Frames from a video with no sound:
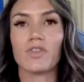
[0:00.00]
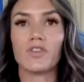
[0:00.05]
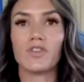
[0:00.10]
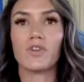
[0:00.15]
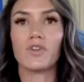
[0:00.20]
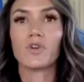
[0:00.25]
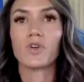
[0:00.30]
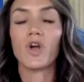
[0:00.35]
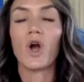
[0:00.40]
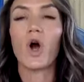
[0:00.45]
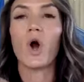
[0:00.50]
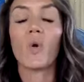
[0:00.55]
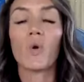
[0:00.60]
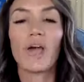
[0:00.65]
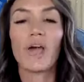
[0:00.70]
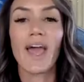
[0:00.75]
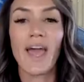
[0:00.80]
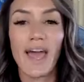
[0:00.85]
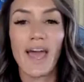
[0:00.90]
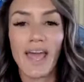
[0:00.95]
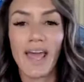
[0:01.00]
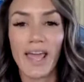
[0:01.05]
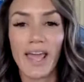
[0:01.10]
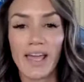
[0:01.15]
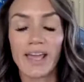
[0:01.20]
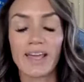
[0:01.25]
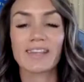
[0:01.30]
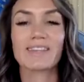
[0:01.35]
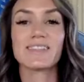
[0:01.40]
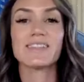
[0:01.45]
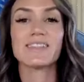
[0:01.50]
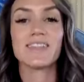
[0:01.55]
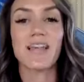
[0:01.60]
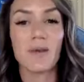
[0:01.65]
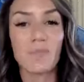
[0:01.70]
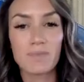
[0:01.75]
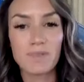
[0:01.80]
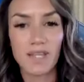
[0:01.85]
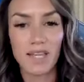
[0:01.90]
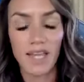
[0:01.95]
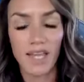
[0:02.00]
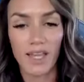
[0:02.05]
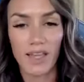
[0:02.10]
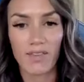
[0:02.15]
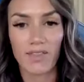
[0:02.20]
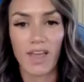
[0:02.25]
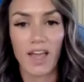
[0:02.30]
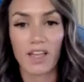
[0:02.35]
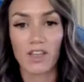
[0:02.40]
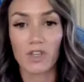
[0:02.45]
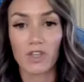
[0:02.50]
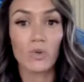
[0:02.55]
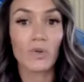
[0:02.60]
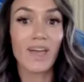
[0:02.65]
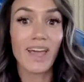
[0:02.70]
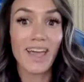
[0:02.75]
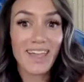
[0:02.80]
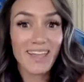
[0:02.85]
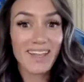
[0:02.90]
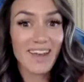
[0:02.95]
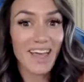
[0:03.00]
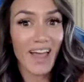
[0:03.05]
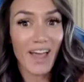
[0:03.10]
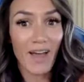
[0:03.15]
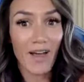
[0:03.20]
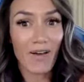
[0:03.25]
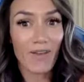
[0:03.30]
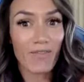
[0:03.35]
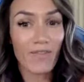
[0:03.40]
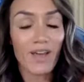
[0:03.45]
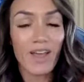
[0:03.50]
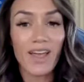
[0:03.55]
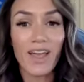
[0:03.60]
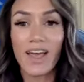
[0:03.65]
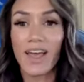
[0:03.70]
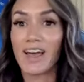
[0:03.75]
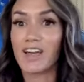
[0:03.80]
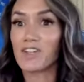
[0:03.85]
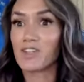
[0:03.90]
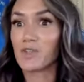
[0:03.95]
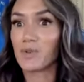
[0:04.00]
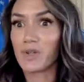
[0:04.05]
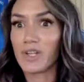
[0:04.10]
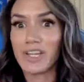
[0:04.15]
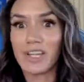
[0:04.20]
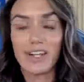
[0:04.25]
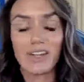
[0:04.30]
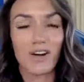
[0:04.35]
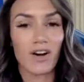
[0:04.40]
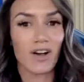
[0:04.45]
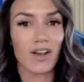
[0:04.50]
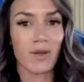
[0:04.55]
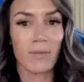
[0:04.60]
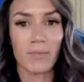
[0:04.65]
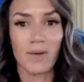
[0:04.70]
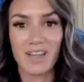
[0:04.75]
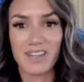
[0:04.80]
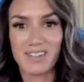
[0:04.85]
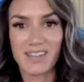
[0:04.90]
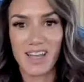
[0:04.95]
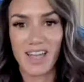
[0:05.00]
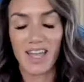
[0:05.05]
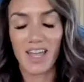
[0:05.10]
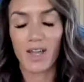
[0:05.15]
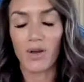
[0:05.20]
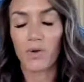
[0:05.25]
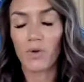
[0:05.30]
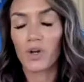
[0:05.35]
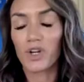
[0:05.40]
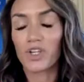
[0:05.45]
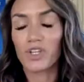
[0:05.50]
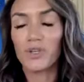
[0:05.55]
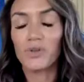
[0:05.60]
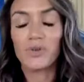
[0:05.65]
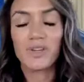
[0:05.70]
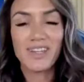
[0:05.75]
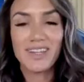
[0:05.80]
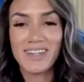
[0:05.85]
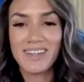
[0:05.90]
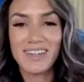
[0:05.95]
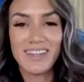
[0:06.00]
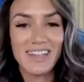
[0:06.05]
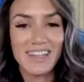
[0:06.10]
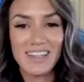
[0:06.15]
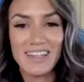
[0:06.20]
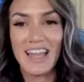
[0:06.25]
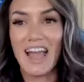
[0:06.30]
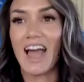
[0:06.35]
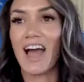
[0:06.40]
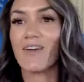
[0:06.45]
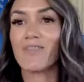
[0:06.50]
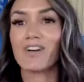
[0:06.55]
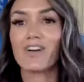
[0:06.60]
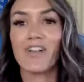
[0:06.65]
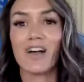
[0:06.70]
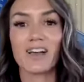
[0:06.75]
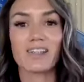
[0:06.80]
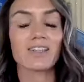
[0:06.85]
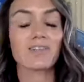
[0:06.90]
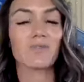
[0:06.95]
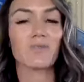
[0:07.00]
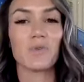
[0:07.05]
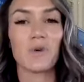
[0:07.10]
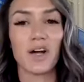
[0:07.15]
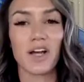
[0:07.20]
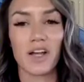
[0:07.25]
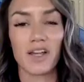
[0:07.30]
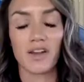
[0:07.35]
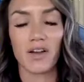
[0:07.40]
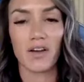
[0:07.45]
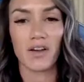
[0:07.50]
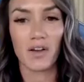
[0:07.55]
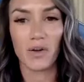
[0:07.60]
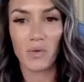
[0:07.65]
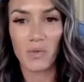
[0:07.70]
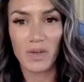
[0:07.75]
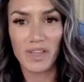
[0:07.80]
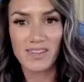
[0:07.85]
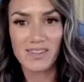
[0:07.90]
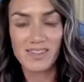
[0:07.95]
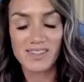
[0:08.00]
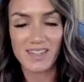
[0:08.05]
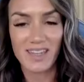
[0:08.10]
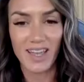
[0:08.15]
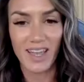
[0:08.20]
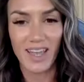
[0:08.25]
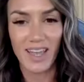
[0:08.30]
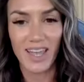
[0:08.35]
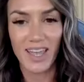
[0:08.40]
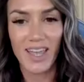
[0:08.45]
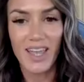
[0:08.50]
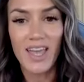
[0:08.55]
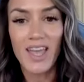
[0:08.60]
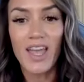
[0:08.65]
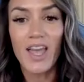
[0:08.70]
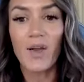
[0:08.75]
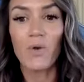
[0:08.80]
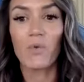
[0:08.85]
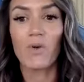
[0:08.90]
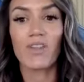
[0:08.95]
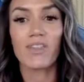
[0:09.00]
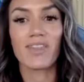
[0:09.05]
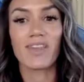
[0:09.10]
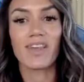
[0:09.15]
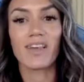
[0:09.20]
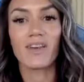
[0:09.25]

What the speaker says: you're okay accepting that you can have a treat on a Monday, or you can have a glass of wine on a Wednesday with